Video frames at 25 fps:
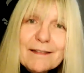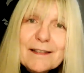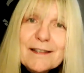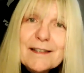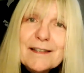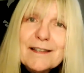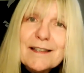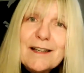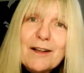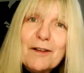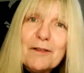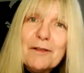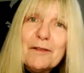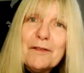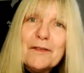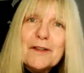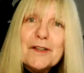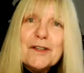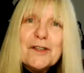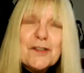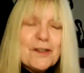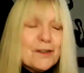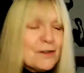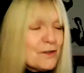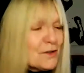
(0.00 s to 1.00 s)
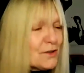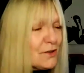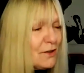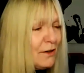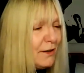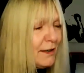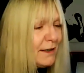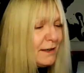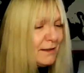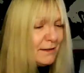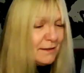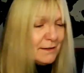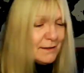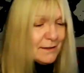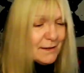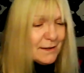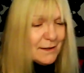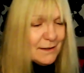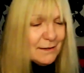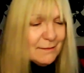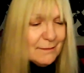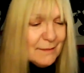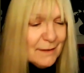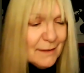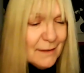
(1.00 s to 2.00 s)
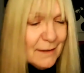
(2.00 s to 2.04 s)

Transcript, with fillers: The Selfish Giant.